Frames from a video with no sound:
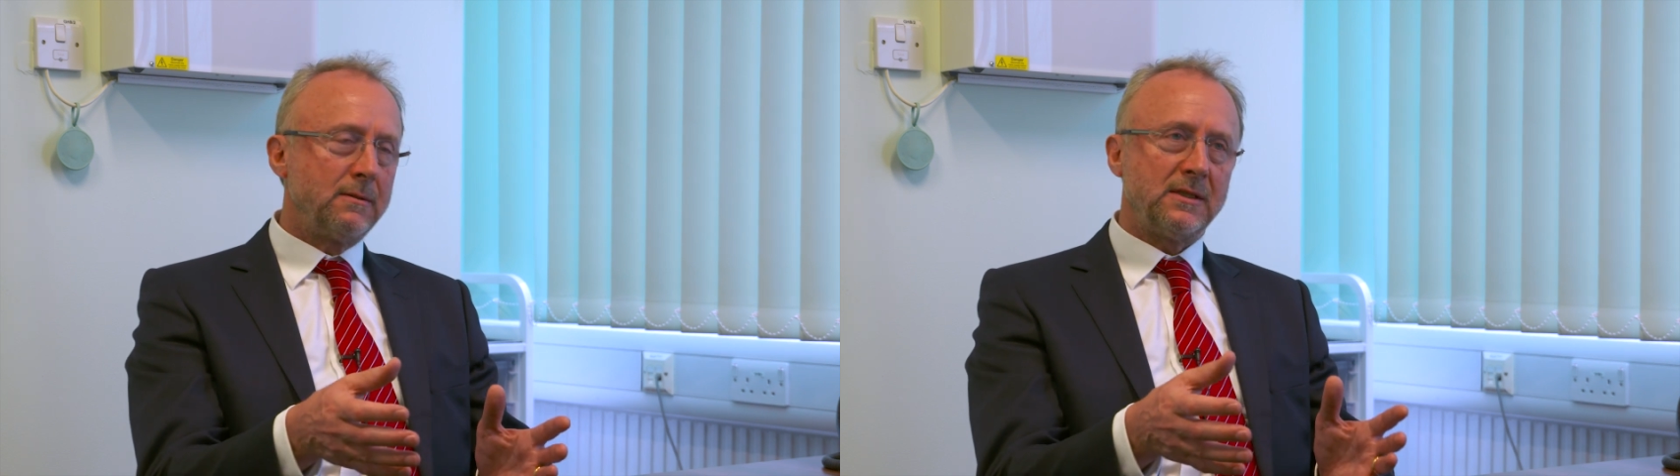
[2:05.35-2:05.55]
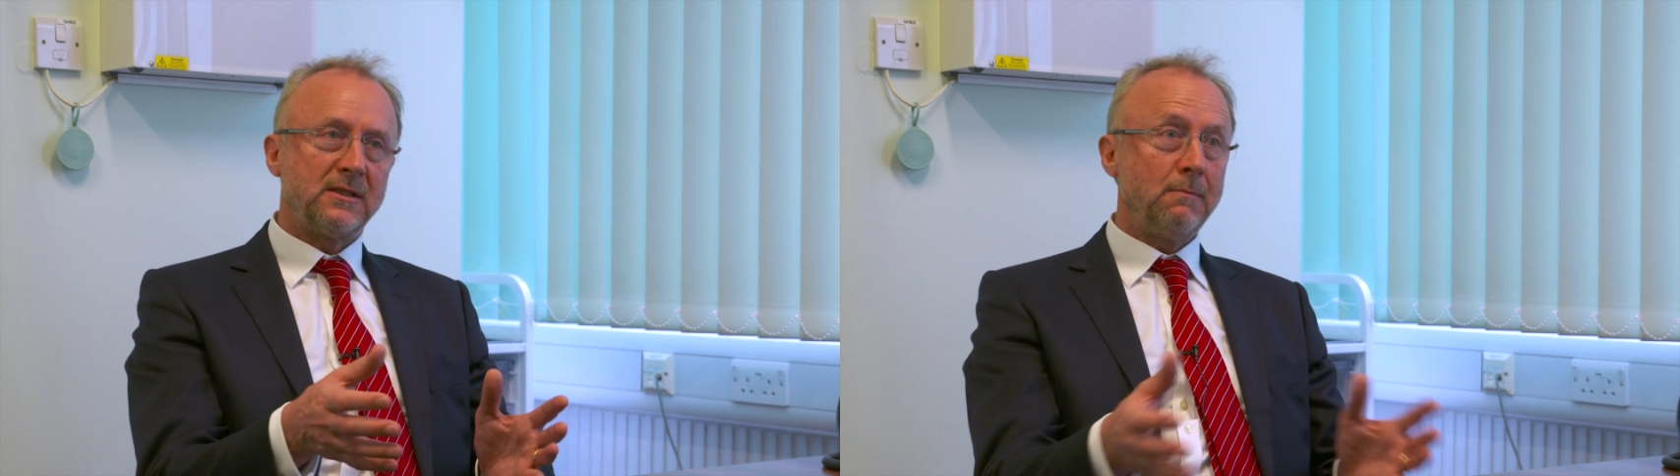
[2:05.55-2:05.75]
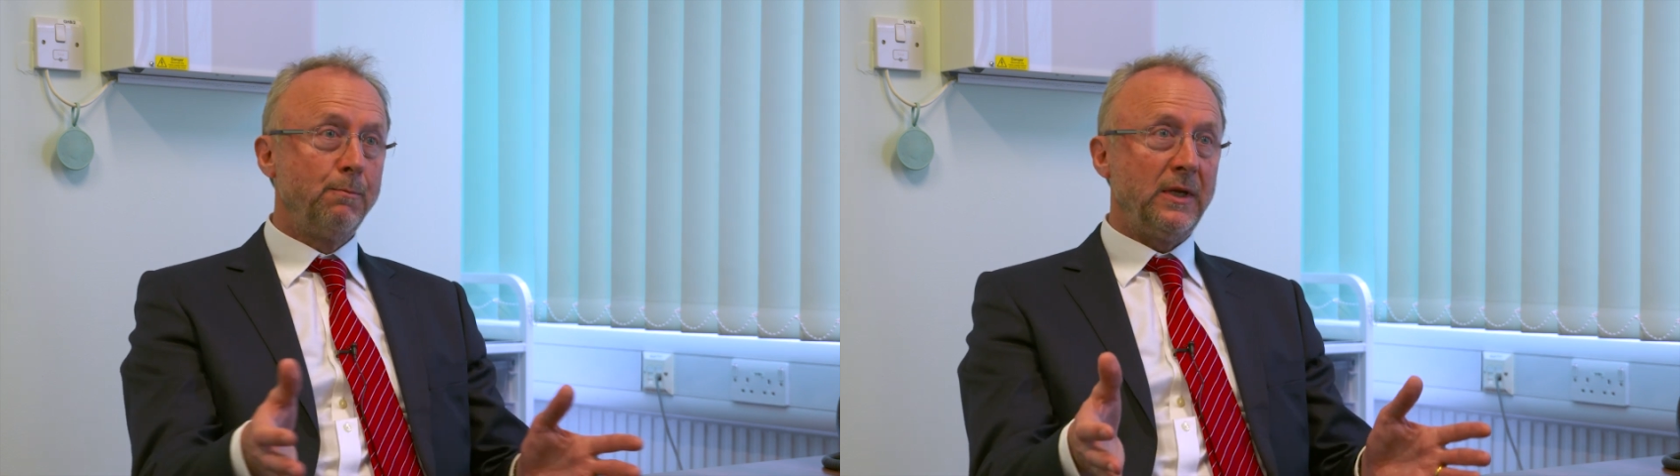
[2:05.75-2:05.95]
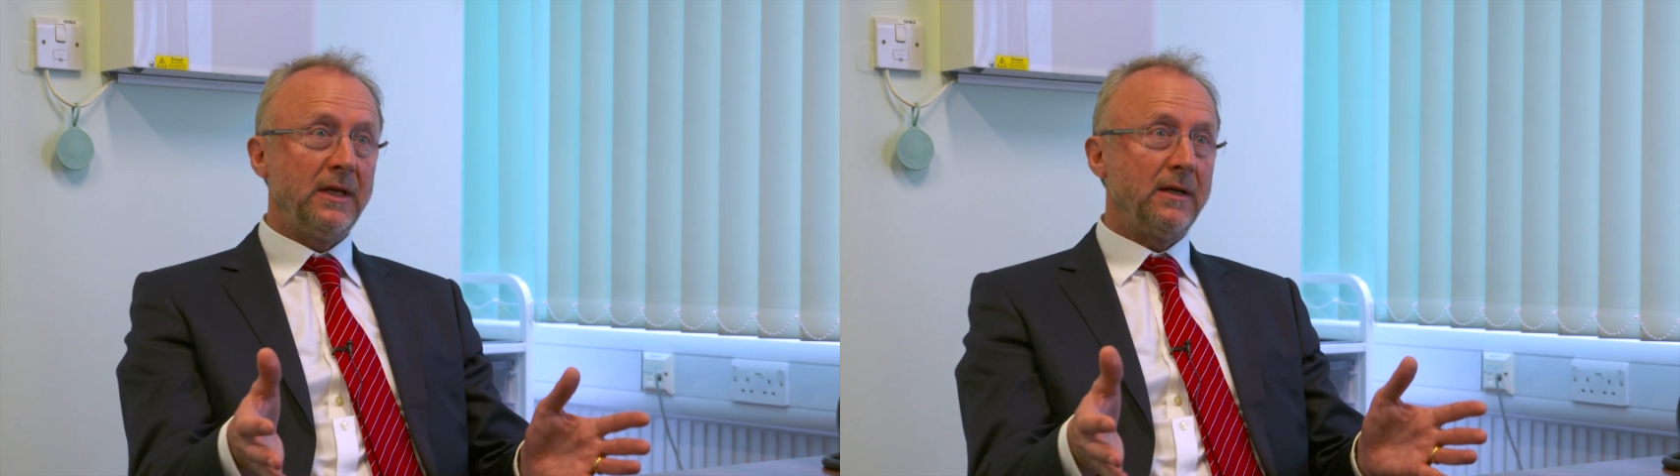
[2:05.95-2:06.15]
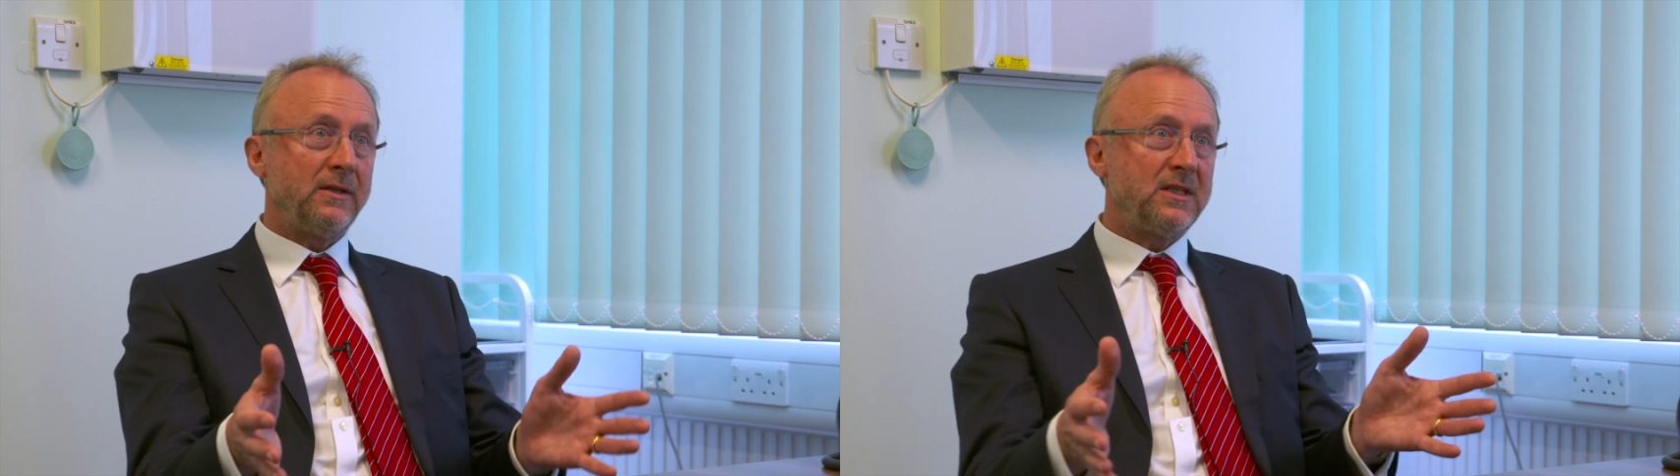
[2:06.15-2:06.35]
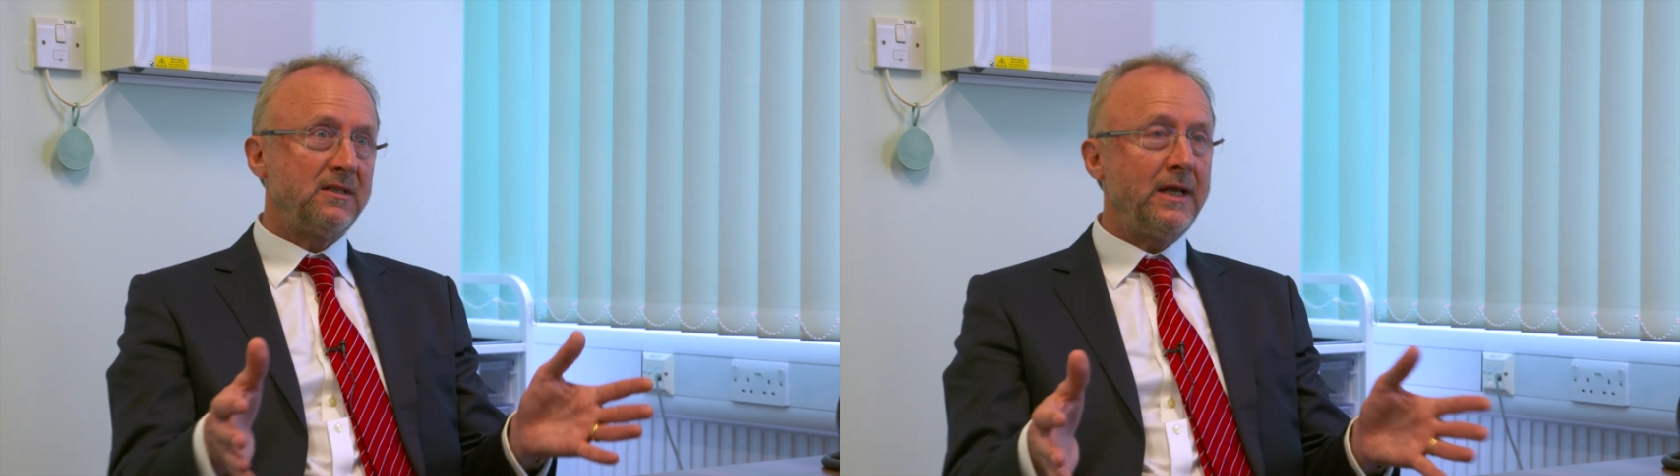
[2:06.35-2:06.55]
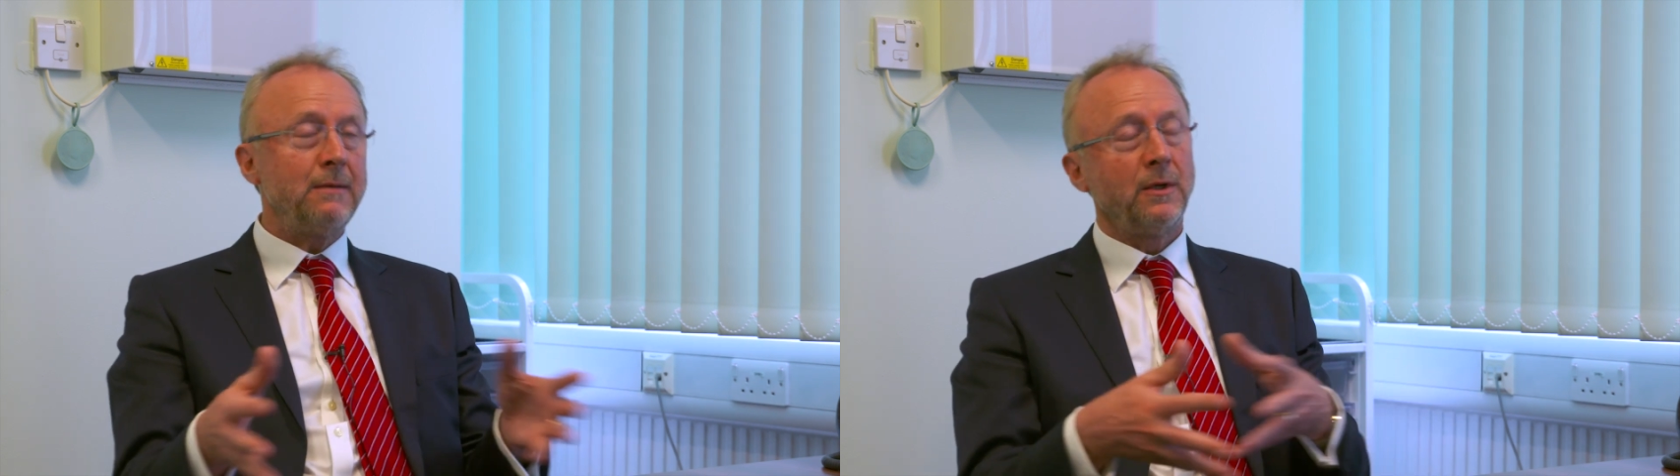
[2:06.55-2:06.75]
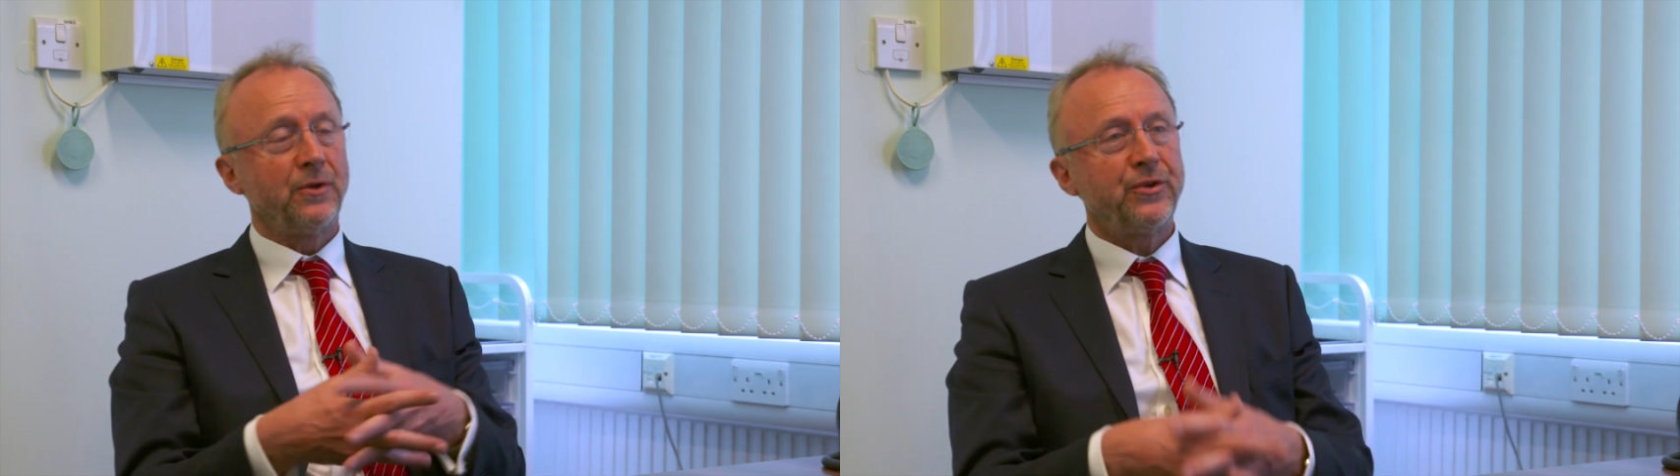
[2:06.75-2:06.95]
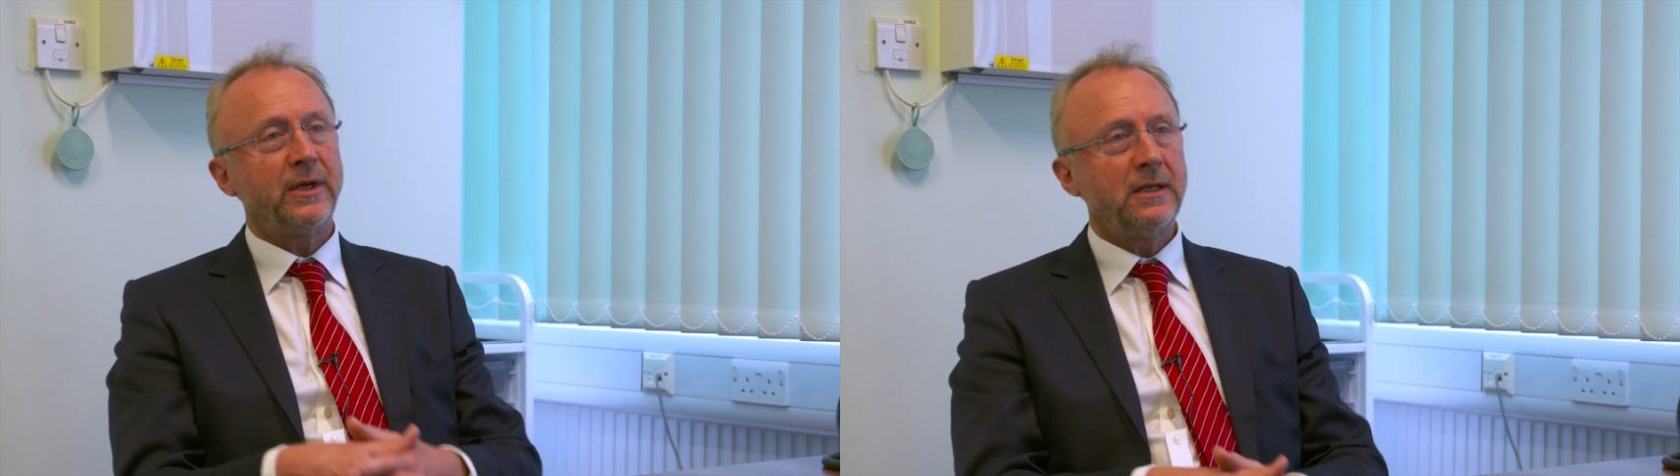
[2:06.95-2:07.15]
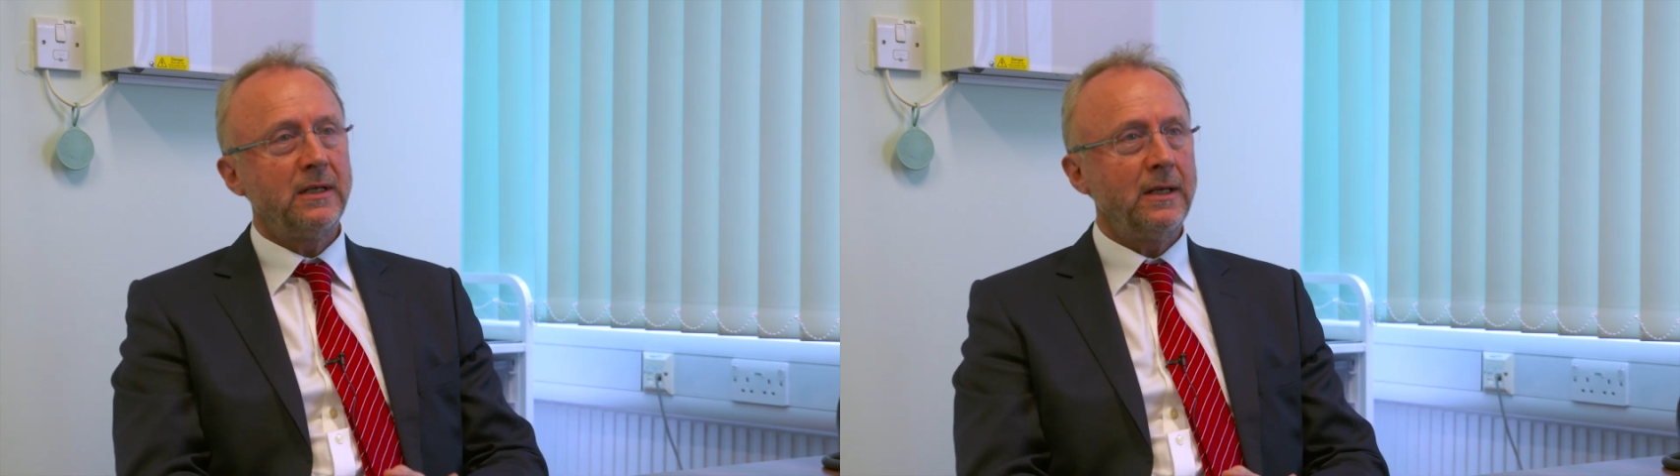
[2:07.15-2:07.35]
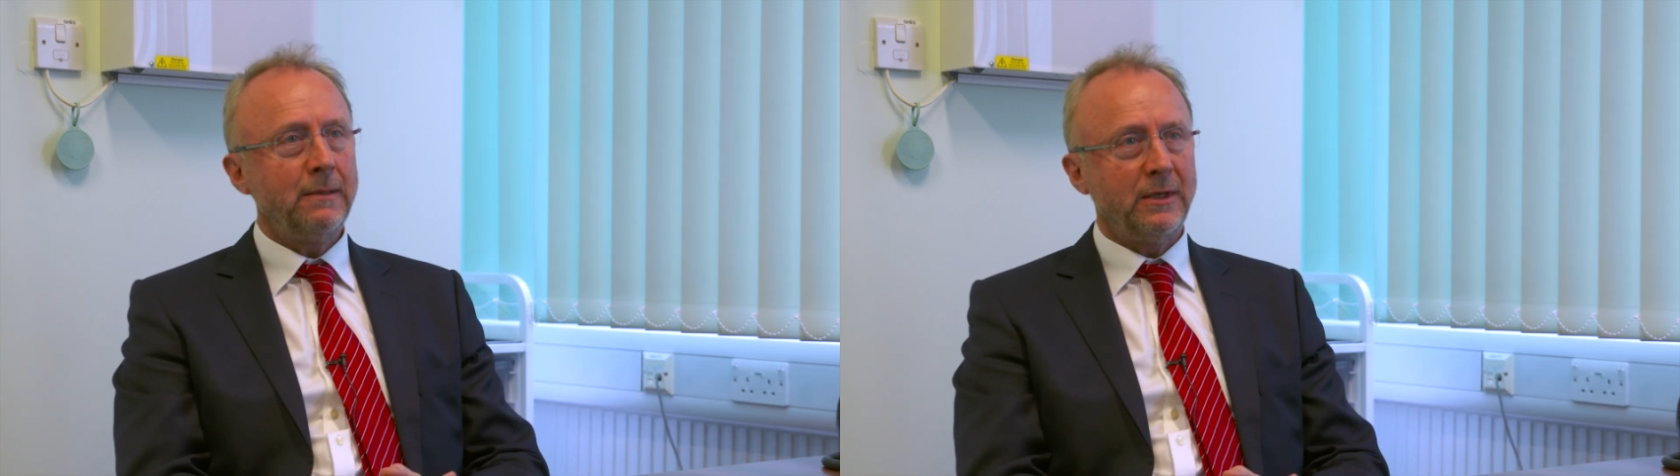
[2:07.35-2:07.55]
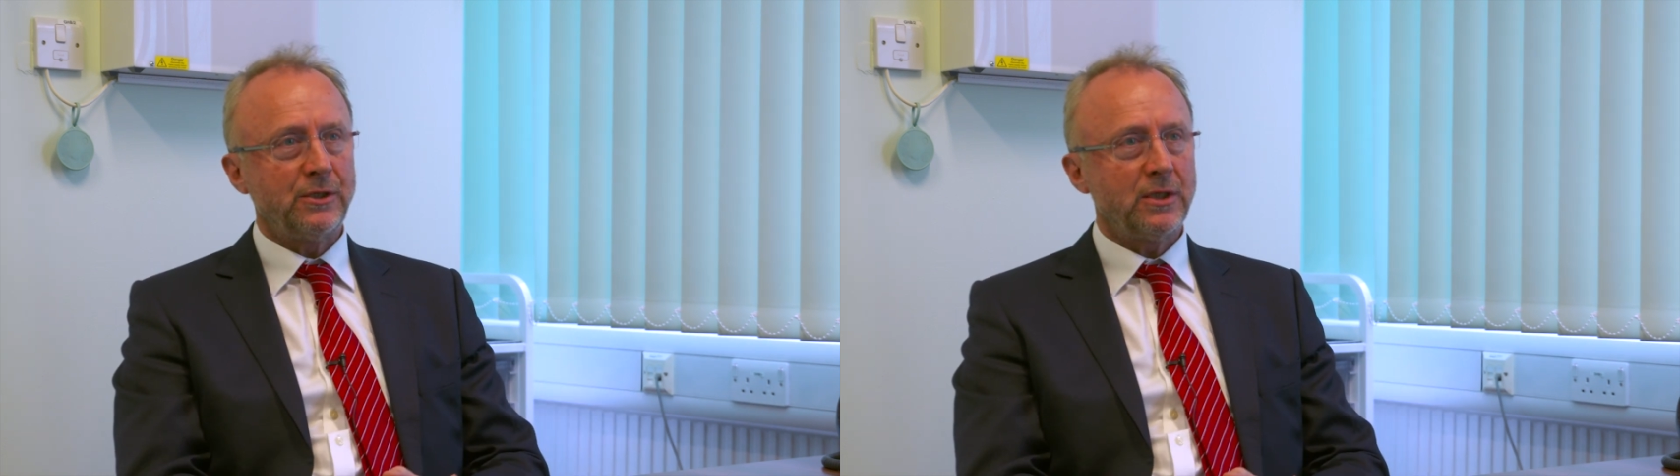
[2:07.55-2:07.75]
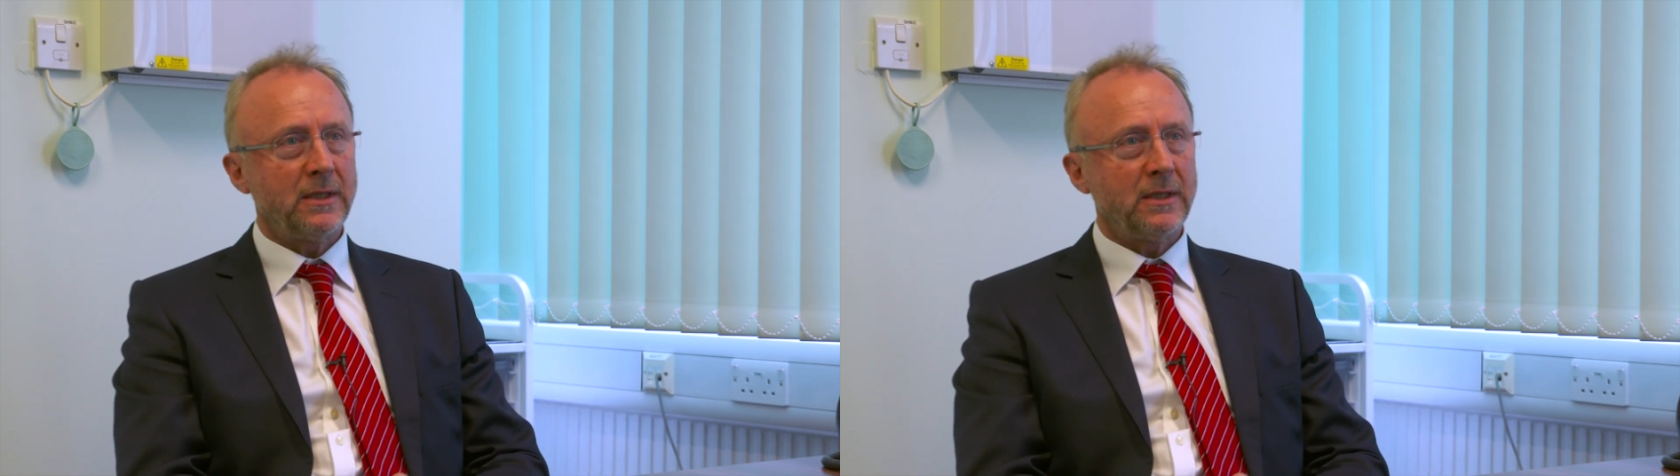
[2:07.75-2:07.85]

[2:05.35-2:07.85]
simply a stable 3D image.